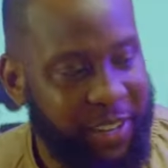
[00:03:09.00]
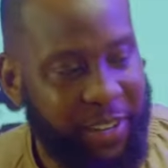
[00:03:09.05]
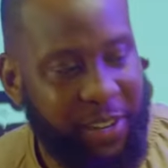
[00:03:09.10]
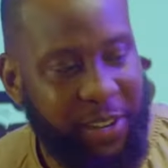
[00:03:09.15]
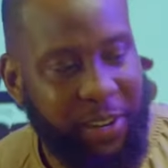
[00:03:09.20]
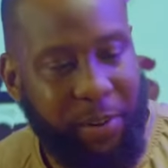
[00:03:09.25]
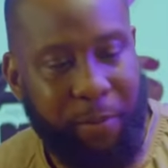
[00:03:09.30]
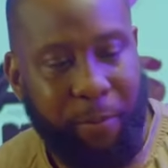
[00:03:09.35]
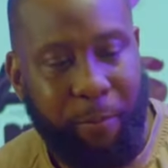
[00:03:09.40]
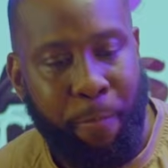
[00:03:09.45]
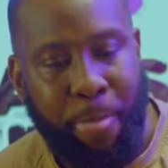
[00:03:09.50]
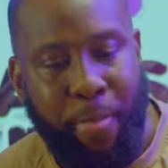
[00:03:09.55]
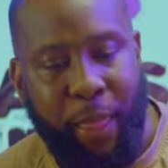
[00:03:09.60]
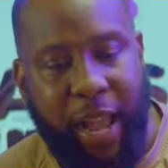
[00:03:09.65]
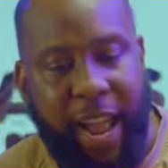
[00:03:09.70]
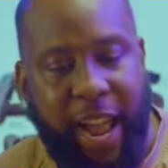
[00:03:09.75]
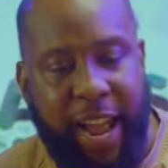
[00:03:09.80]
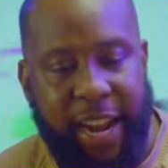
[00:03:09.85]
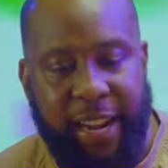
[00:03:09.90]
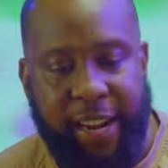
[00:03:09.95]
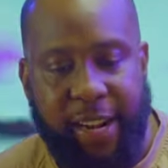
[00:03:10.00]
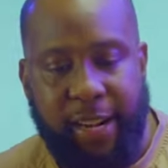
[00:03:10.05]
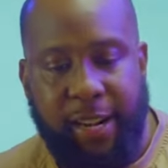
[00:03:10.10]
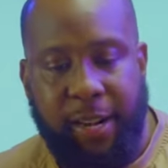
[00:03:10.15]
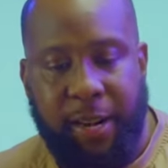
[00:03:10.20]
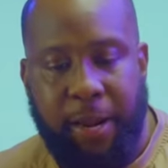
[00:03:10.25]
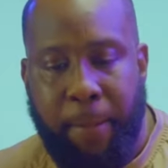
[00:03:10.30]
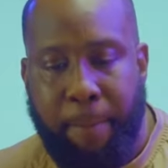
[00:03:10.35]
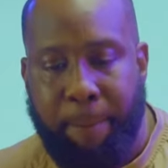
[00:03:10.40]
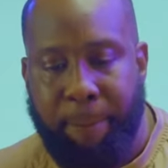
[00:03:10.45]
You know, and
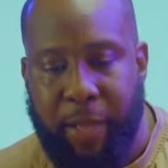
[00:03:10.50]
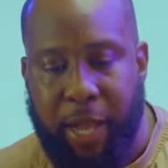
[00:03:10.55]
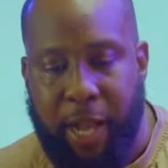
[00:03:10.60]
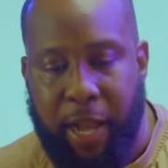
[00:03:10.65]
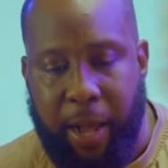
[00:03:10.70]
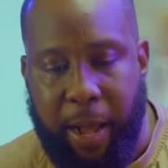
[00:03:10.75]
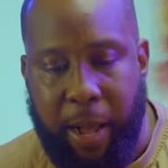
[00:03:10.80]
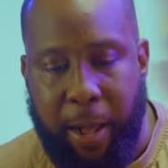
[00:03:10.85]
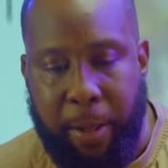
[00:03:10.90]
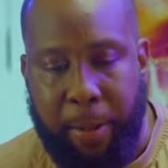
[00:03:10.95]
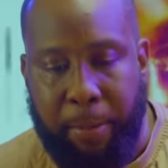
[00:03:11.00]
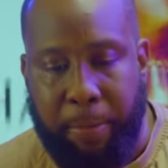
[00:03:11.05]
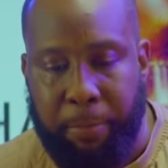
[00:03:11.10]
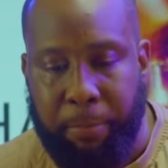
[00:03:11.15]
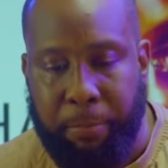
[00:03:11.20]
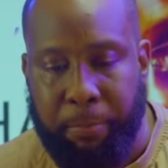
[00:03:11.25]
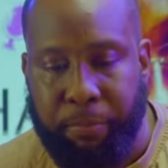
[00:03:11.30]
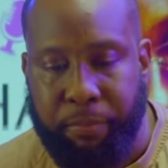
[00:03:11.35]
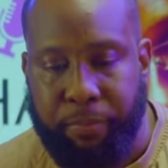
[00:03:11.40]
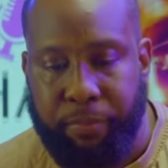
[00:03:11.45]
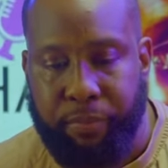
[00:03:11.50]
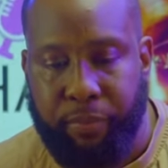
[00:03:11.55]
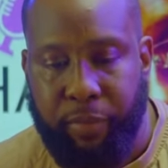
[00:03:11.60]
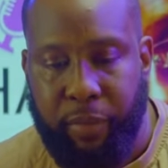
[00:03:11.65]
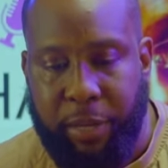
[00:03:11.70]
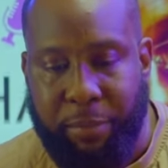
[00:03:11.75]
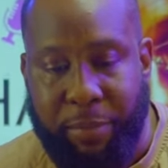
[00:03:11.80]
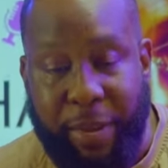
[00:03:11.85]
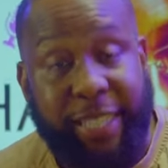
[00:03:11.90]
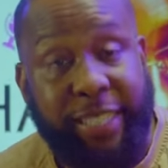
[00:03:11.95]
um,
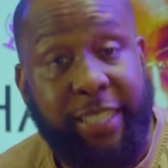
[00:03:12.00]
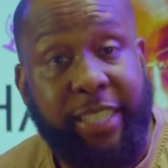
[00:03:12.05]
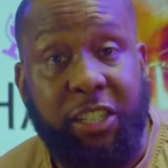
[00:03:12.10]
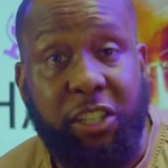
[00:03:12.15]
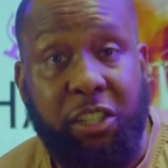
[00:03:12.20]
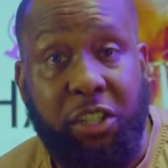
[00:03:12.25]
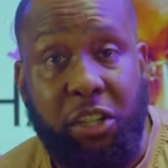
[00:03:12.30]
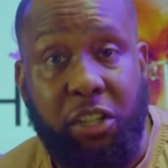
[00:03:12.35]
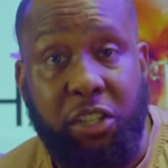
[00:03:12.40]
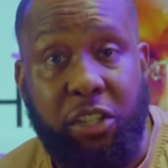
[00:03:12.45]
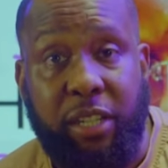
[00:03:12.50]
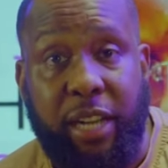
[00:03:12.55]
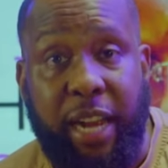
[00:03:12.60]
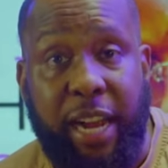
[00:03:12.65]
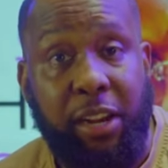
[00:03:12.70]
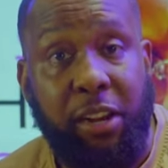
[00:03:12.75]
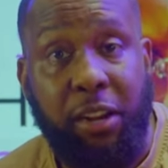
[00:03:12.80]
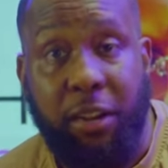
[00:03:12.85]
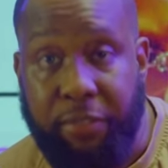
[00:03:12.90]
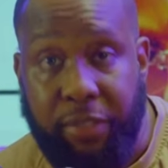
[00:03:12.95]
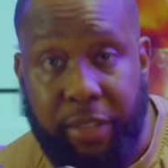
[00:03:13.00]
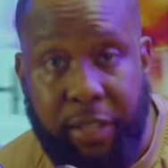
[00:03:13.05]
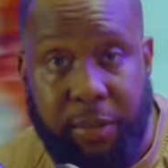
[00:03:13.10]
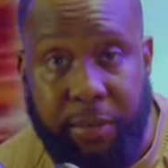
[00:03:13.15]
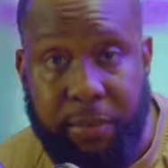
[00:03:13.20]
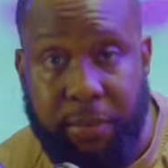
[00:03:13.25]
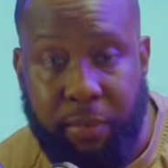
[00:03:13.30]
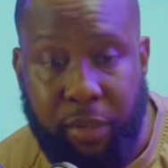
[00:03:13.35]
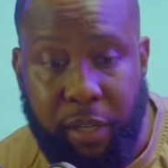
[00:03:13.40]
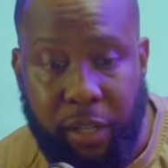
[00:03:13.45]
my sisters, I love
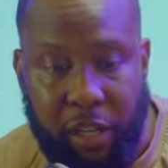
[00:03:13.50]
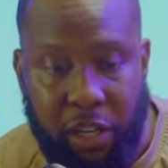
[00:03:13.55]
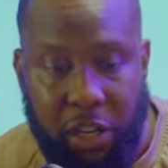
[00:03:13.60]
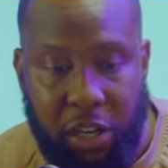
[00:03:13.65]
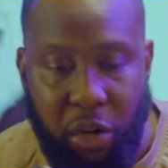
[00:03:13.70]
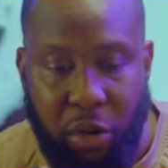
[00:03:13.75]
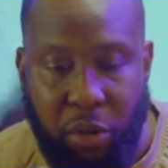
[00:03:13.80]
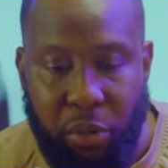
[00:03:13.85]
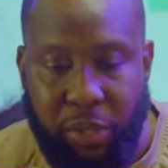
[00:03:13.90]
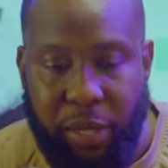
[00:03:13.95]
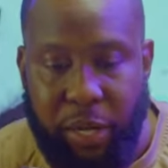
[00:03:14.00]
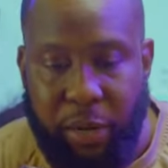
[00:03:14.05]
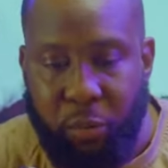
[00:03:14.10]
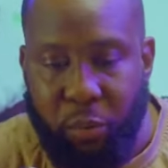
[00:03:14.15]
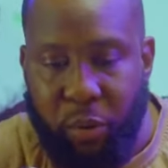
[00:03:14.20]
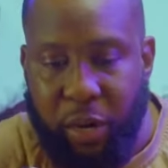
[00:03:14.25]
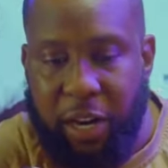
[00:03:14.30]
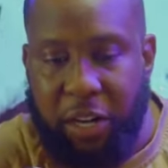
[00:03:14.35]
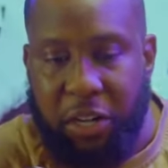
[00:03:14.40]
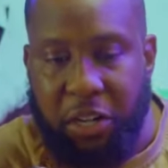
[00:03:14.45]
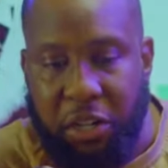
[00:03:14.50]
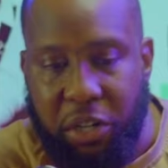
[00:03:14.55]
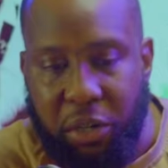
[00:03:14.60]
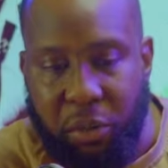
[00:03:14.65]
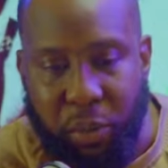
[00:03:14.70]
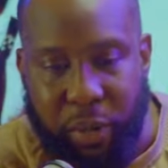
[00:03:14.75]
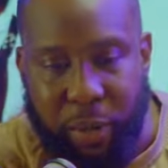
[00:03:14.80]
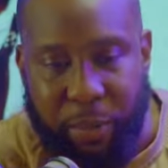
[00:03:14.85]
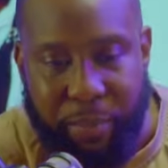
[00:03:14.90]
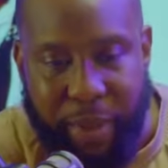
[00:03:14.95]
them. You know, that we're good,
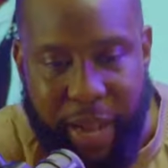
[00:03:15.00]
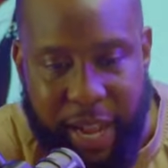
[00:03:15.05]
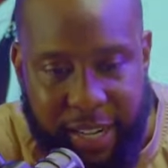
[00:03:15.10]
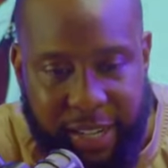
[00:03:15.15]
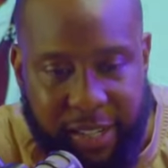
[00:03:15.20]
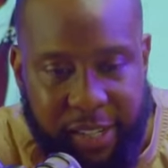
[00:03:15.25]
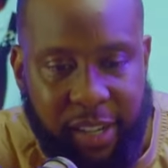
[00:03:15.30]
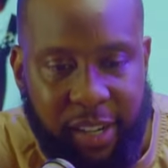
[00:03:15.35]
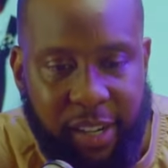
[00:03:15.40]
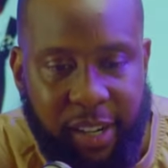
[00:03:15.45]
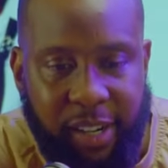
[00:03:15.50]
we're bad